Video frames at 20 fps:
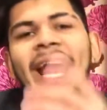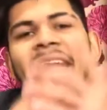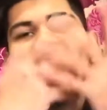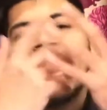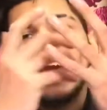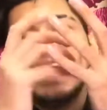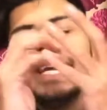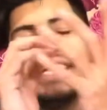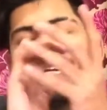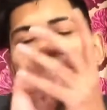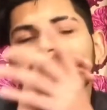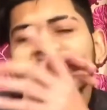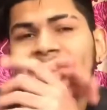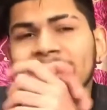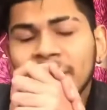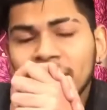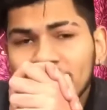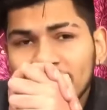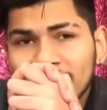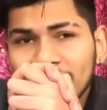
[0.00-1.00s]
Intrinsic
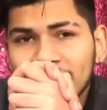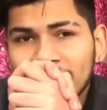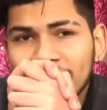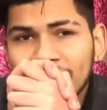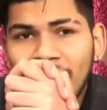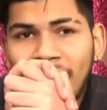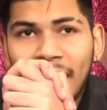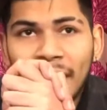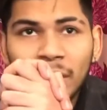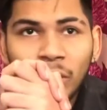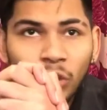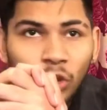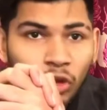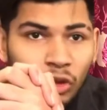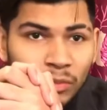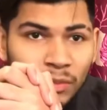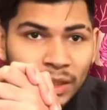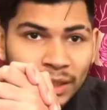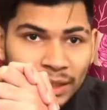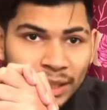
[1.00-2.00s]
muscles are those
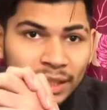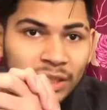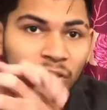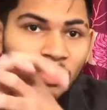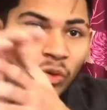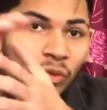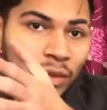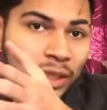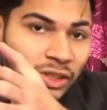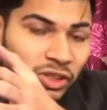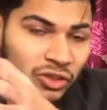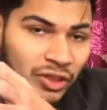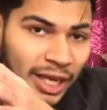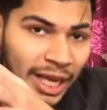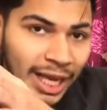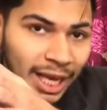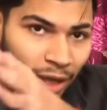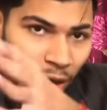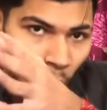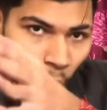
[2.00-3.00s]
muscles which
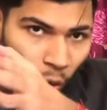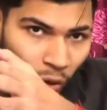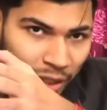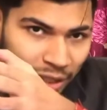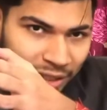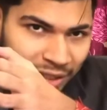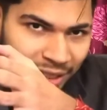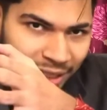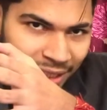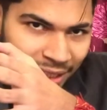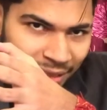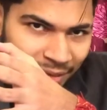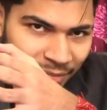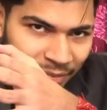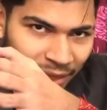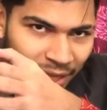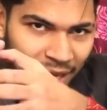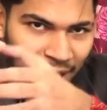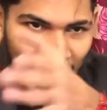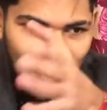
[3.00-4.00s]
take origin
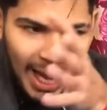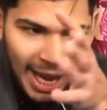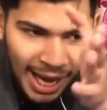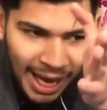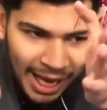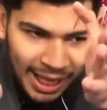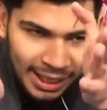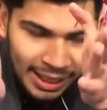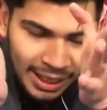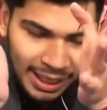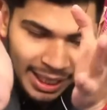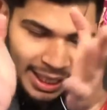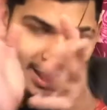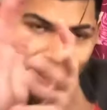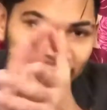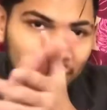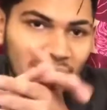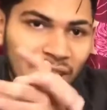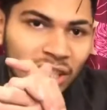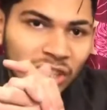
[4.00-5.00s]
and
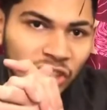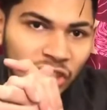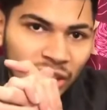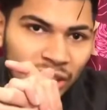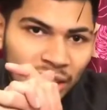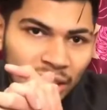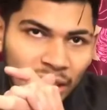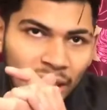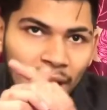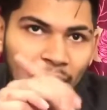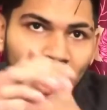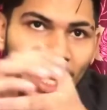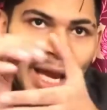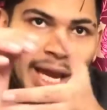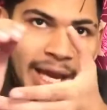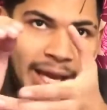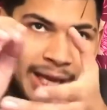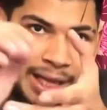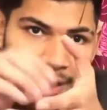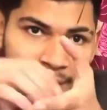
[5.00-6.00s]
insertion
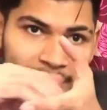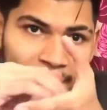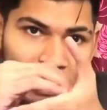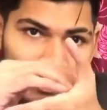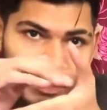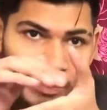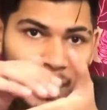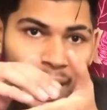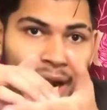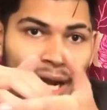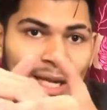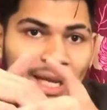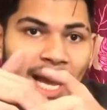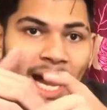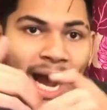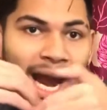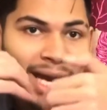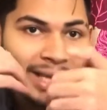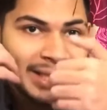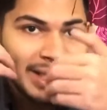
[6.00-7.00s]
in that part,
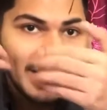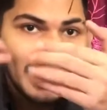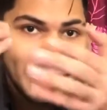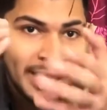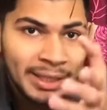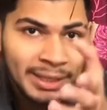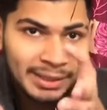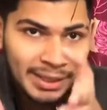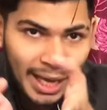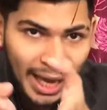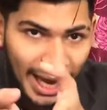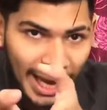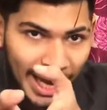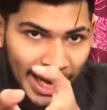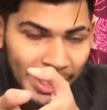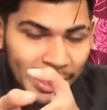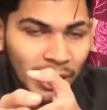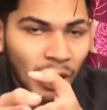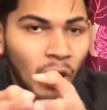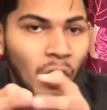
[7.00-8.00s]
either it is
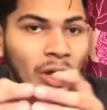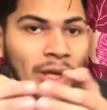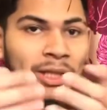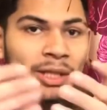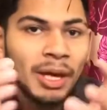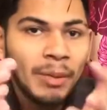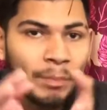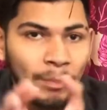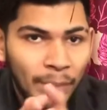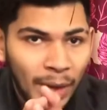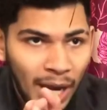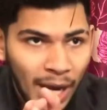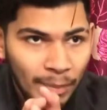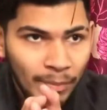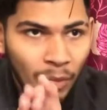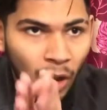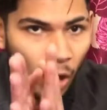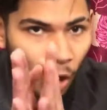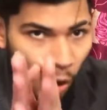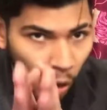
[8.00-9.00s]
hand or the
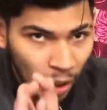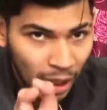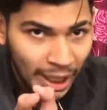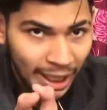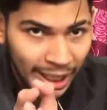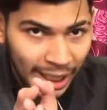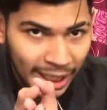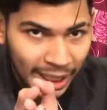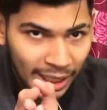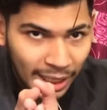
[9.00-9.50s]
palm only.